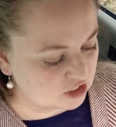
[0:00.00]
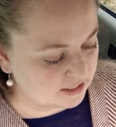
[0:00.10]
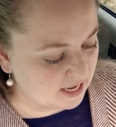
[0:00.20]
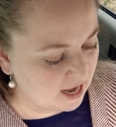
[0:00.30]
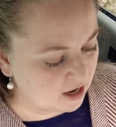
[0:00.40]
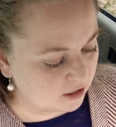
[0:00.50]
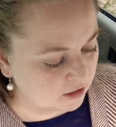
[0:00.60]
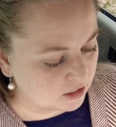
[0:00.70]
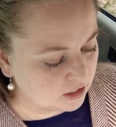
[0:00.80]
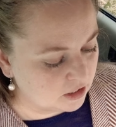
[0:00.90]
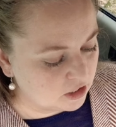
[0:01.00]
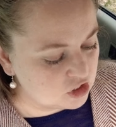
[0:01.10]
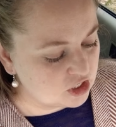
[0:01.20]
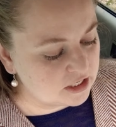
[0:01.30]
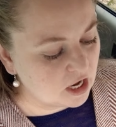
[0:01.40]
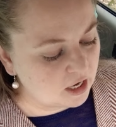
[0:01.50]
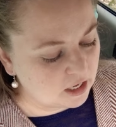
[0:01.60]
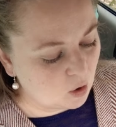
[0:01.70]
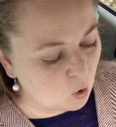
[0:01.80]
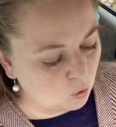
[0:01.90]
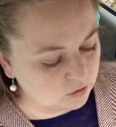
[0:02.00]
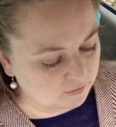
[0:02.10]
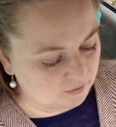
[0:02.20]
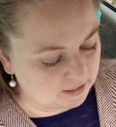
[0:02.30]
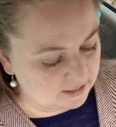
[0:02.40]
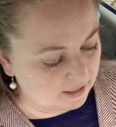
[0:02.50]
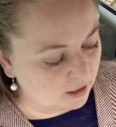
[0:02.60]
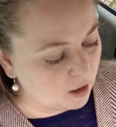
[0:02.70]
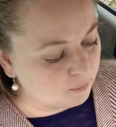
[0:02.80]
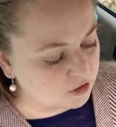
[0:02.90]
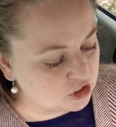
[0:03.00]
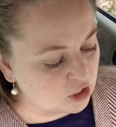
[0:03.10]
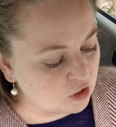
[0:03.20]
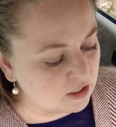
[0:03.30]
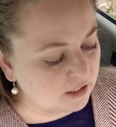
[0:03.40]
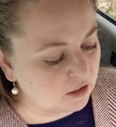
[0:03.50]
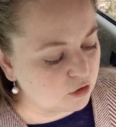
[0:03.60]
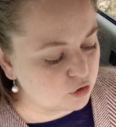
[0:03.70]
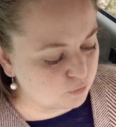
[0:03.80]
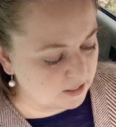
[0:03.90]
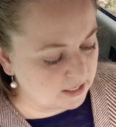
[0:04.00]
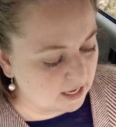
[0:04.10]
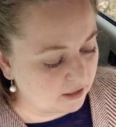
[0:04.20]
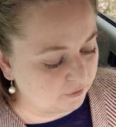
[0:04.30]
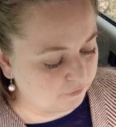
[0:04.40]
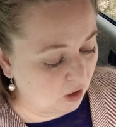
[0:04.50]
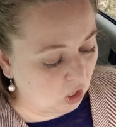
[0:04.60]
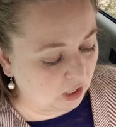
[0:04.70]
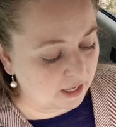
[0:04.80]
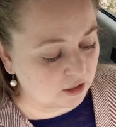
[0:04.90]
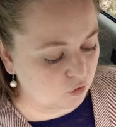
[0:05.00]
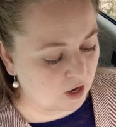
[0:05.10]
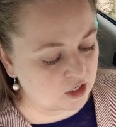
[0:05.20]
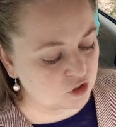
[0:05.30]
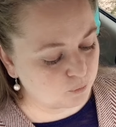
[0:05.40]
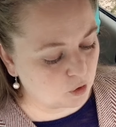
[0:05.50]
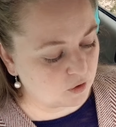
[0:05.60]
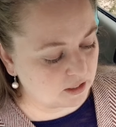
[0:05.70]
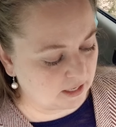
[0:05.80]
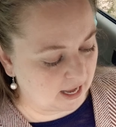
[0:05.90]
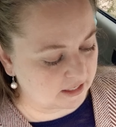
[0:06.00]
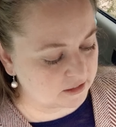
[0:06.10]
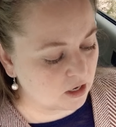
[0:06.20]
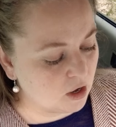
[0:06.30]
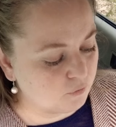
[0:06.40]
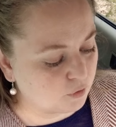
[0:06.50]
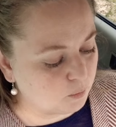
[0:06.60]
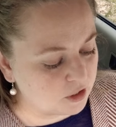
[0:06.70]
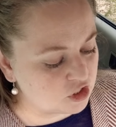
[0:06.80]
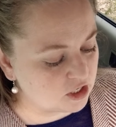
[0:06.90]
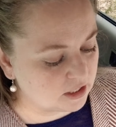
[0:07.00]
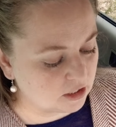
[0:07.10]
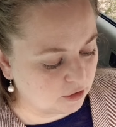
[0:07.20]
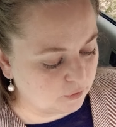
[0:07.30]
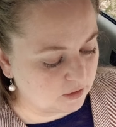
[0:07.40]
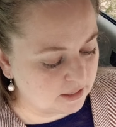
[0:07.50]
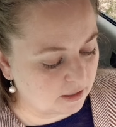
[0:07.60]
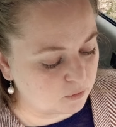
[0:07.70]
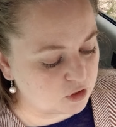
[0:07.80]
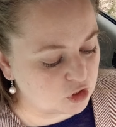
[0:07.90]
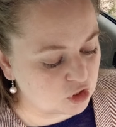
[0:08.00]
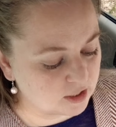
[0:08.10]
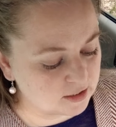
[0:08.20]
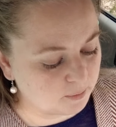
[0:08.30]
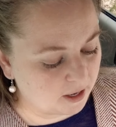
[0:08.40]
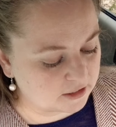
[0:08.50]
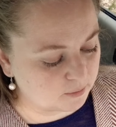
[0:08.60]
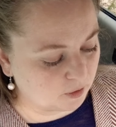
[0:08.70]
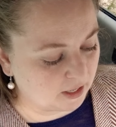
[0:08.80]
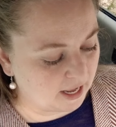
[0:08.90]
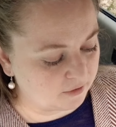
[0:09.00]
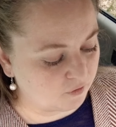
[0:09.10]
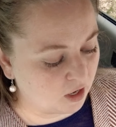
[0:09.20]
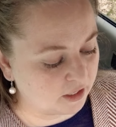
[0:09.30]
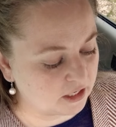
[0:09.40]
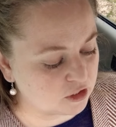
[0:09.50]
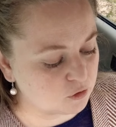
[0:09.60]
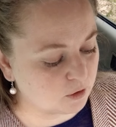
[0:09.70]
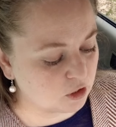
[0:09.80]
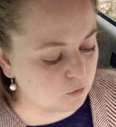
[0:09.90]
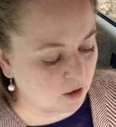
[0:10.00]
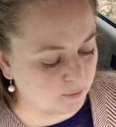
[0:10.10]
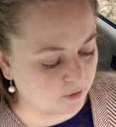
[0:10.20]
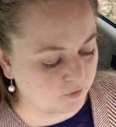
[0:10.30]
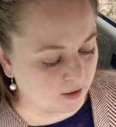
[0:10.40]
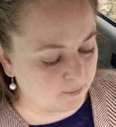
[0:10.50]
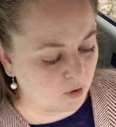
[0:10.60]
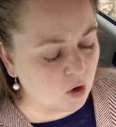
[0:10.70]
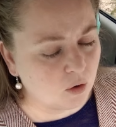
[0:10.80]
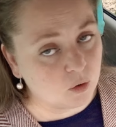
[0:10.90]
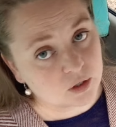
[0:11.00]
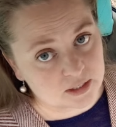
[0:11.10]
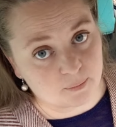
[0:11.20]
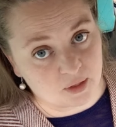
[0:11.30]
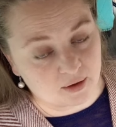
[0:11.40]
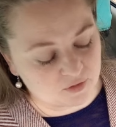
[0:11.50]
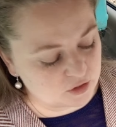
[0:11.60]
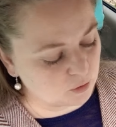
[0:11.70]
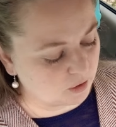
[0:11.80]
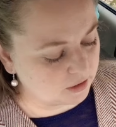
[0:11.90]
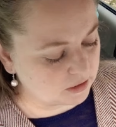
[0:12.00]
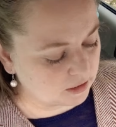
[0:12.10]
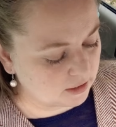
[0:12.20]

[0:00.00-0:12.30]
in the air. She did not get hold of anything, but she heard a little shriek and a fall and a crash of broken glass, from which she concluded that it was just possible it had fallen into a cucumber frame, or something of the sort.